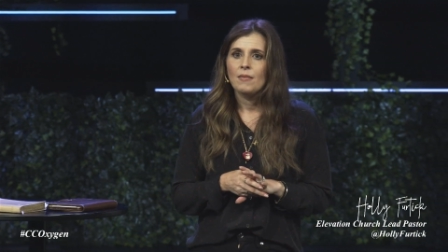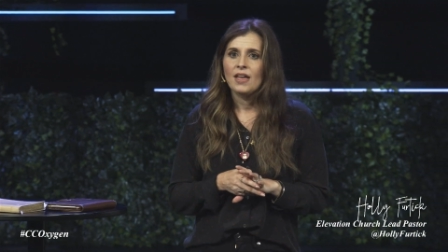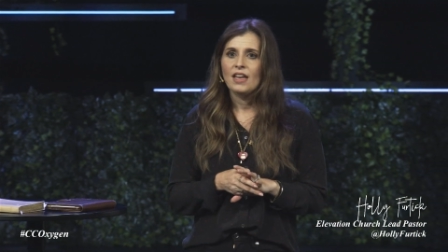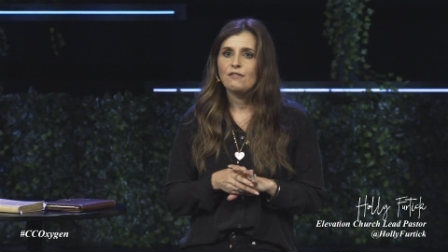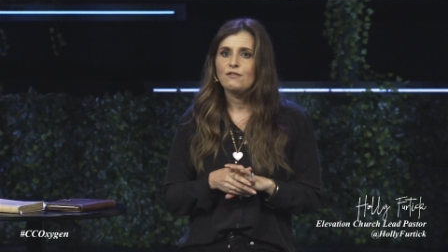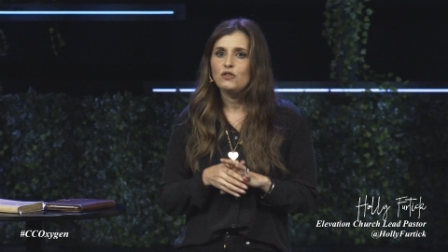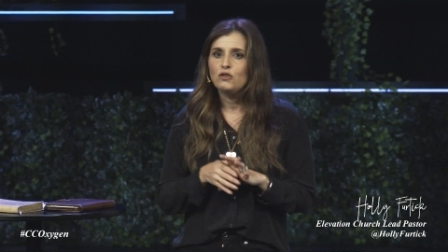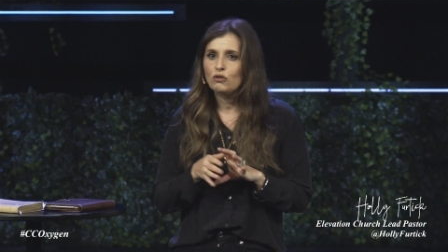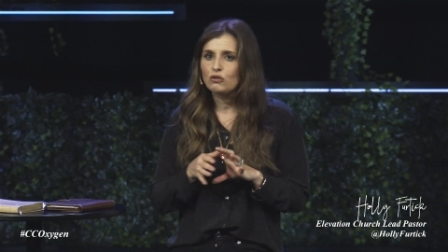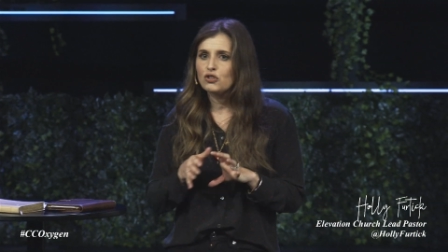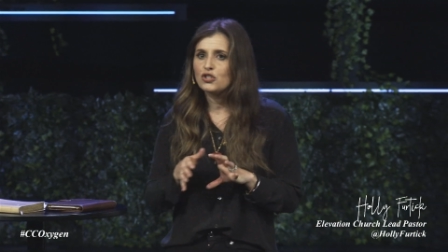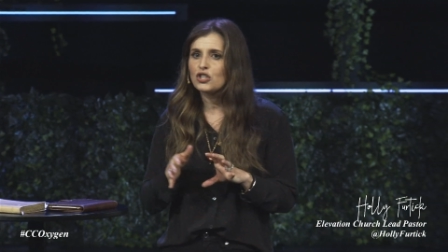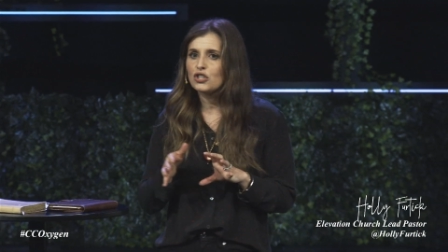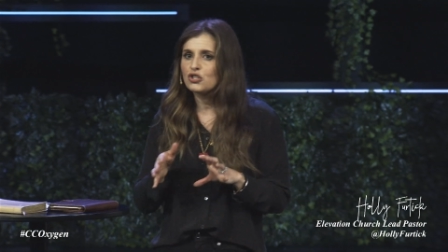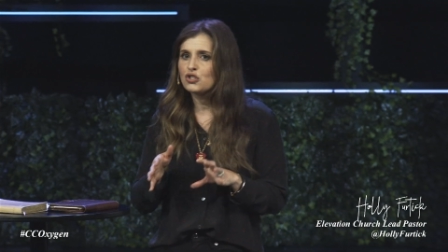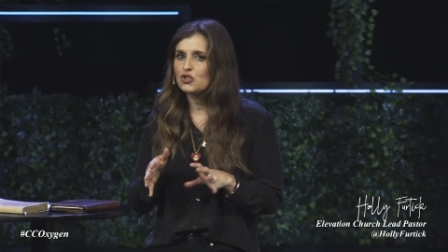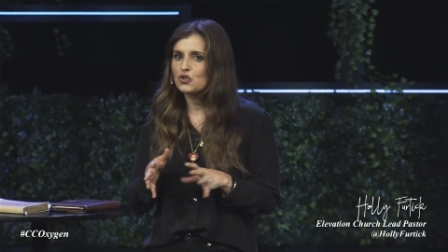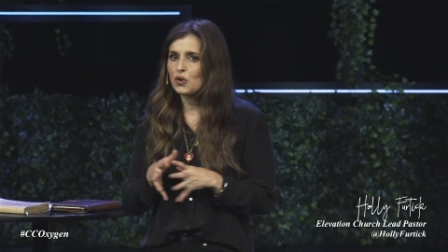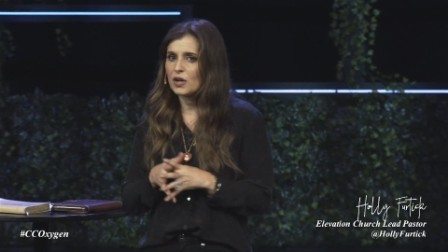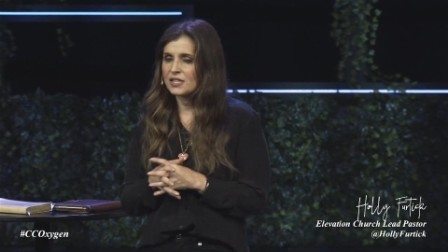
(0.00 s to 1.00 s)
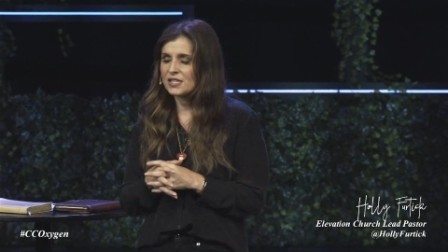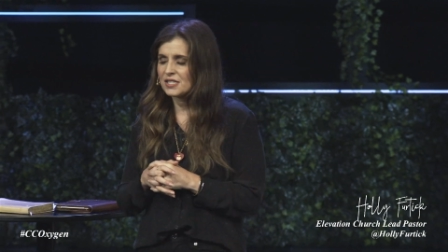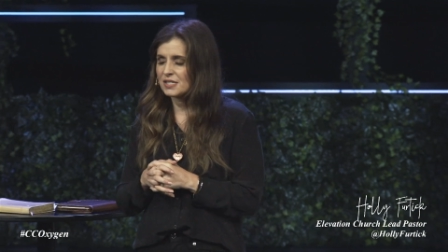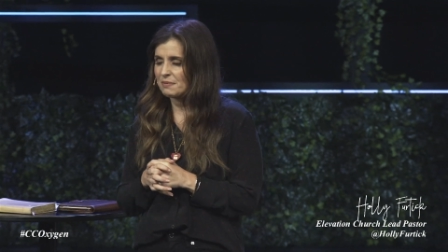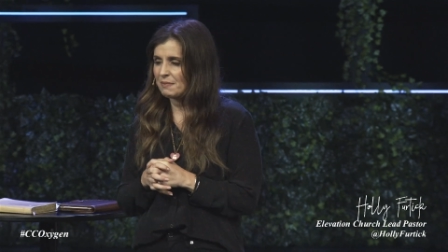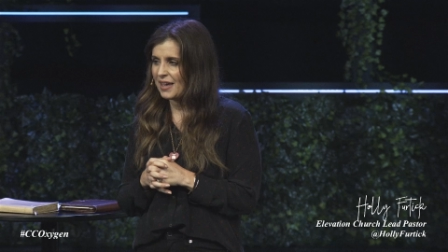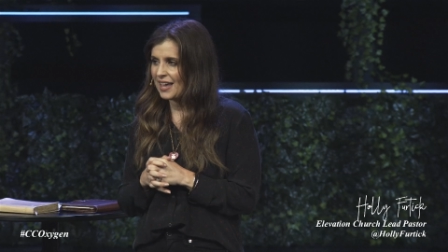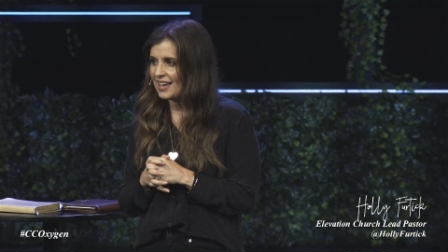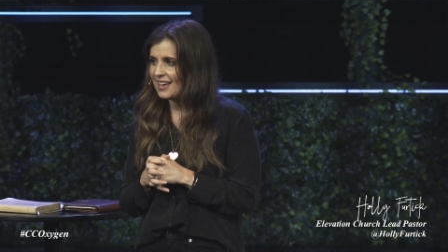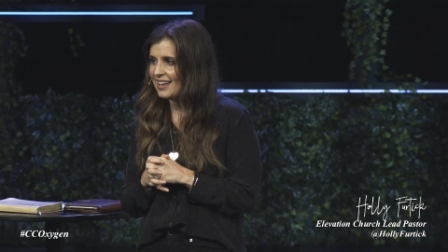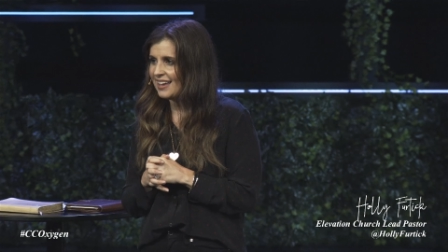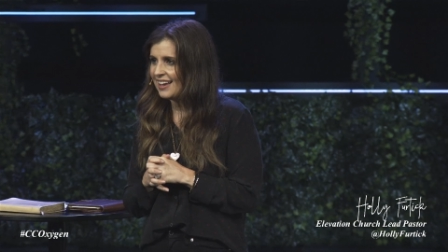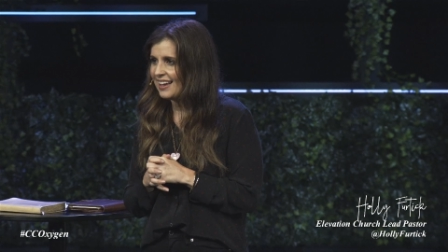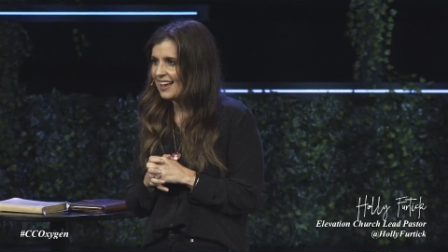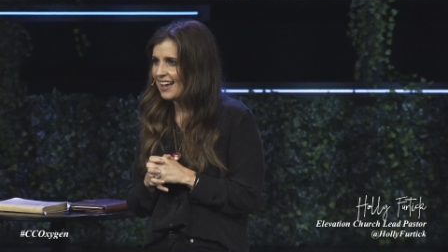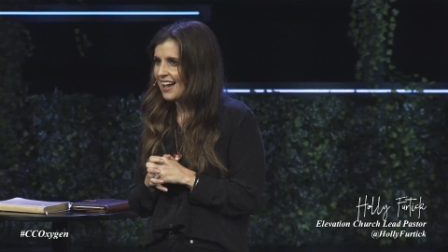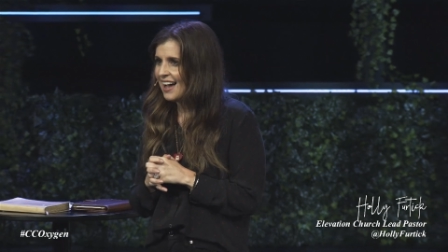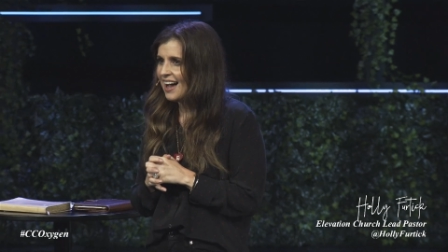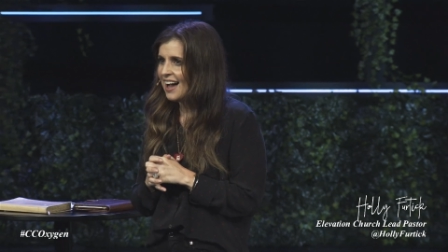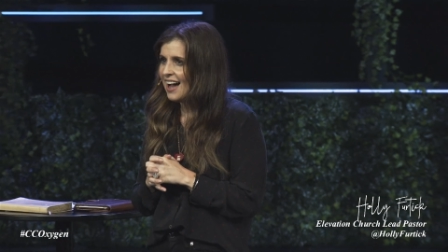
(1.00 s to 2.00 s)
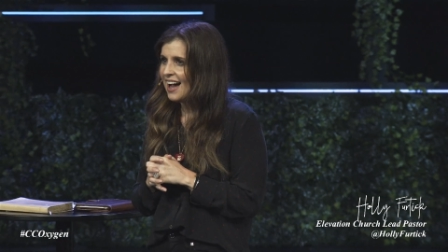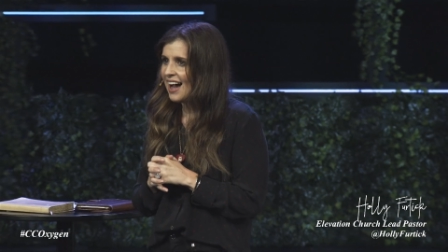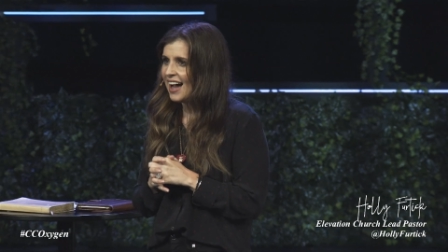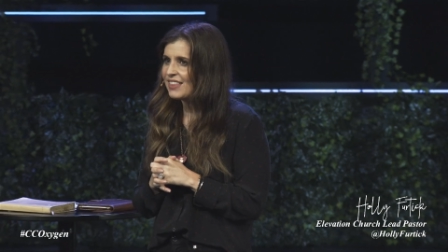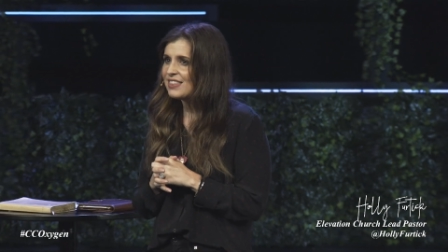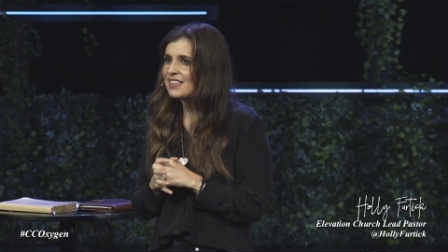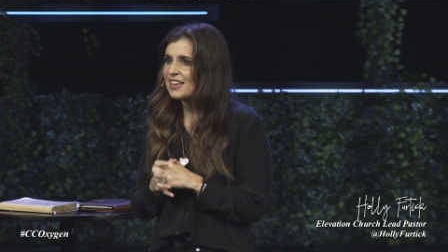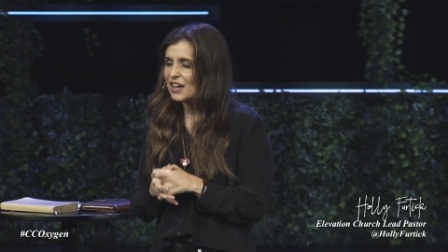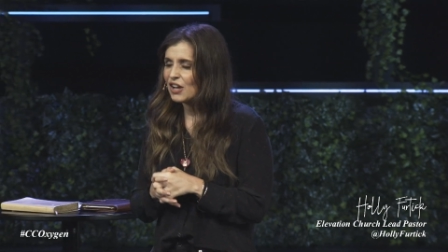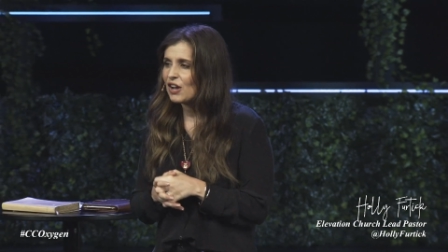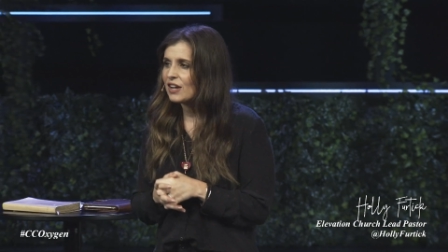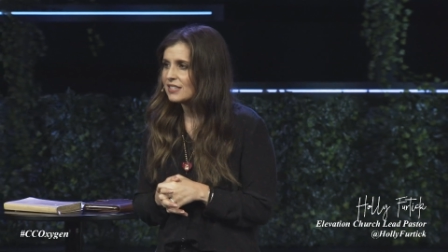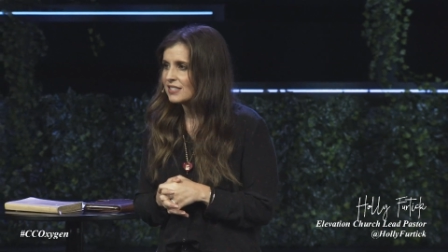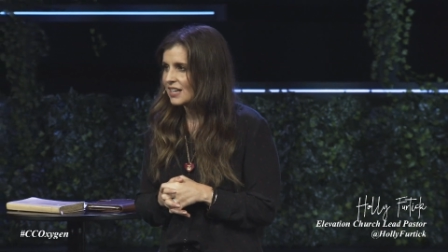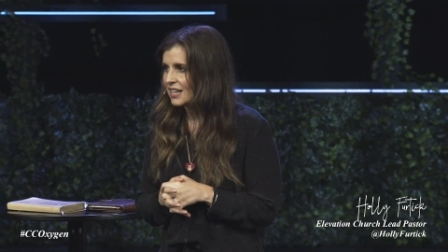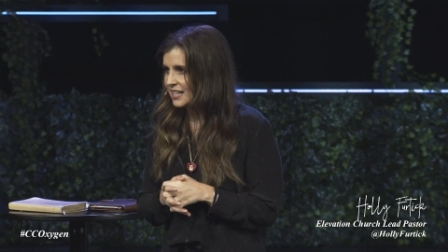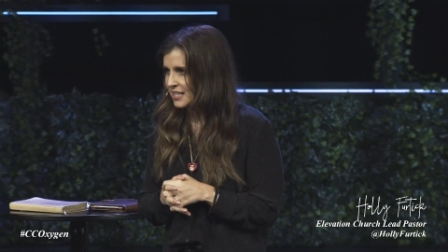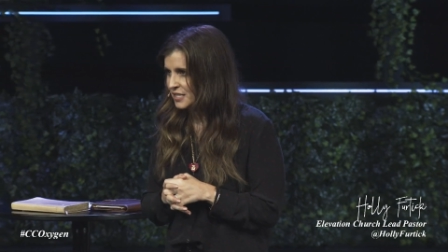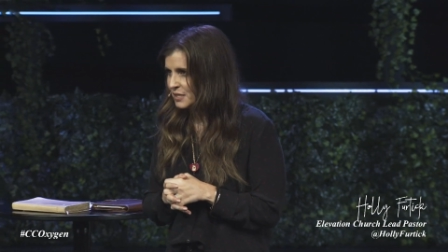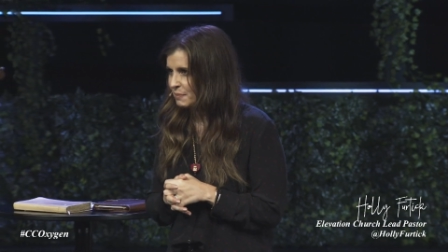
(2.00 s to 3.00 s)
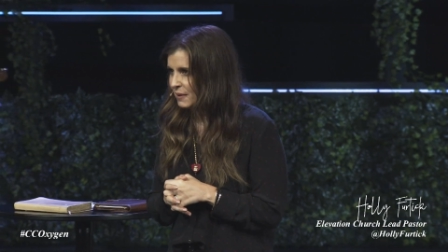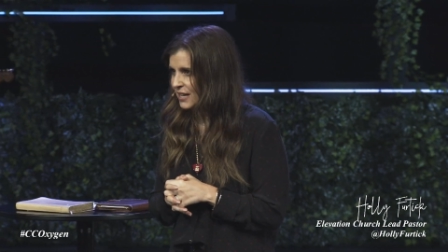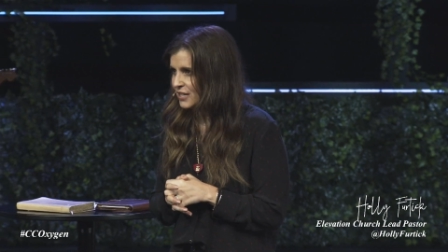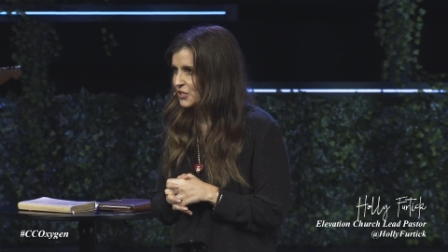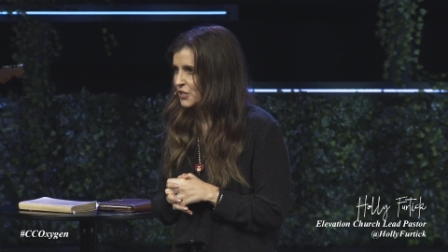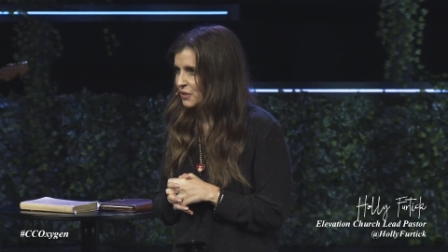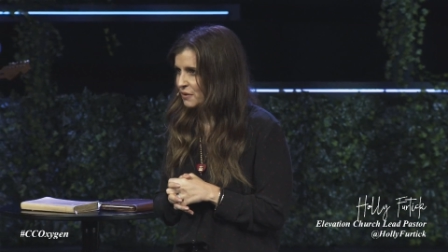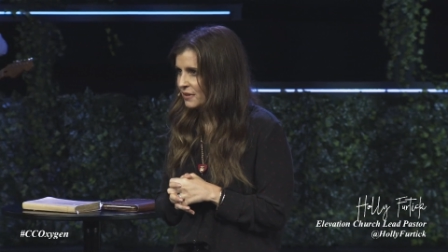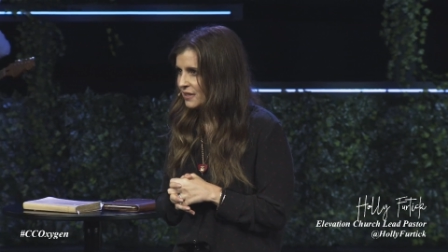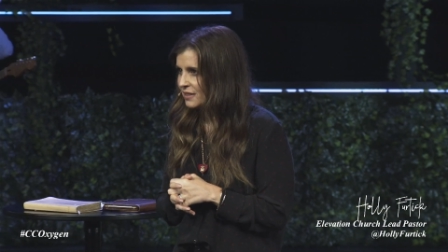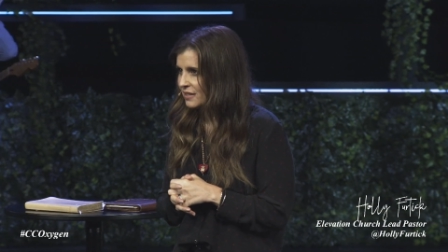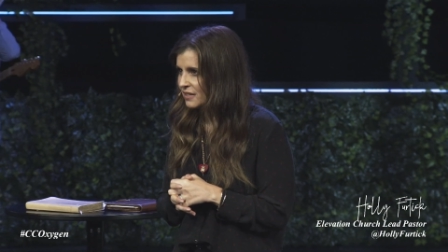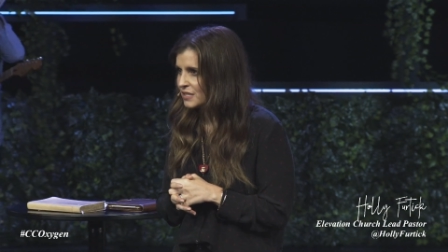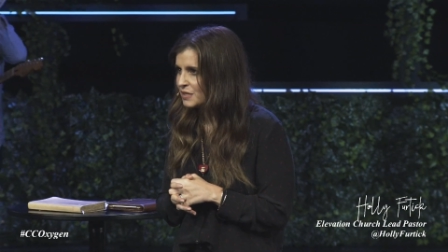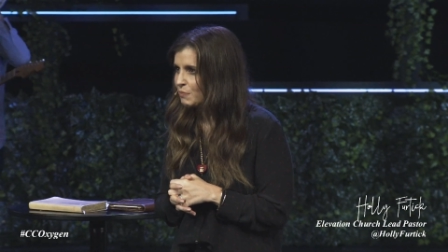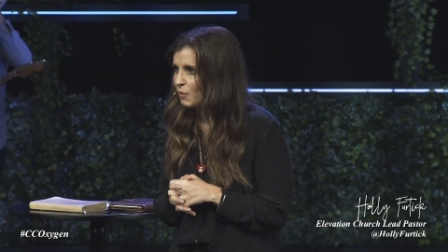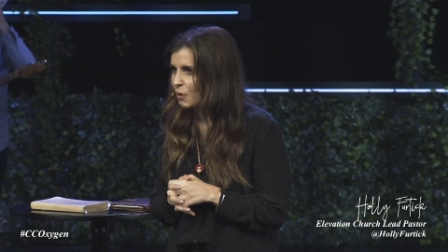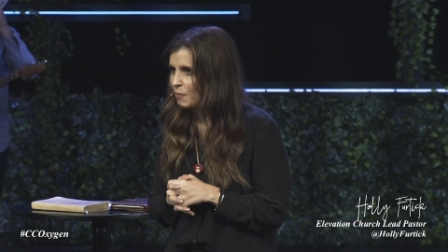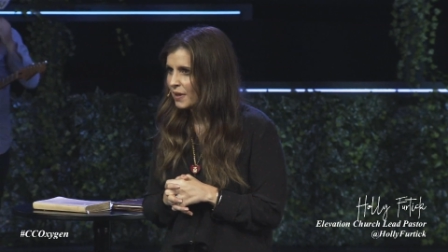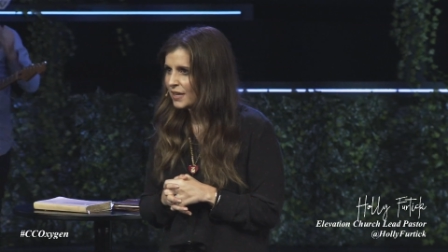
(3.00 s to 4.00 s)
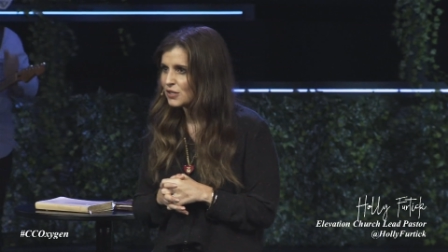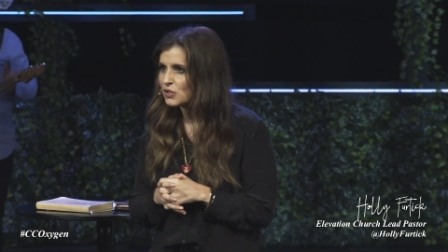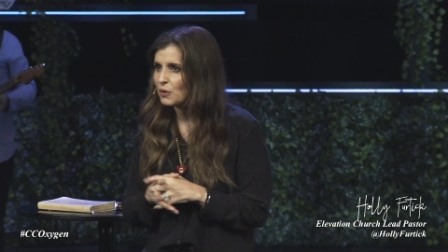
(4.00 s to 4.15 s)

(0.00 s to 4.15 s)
If you'll just trust me, I think God's gonna speak to you in this moment.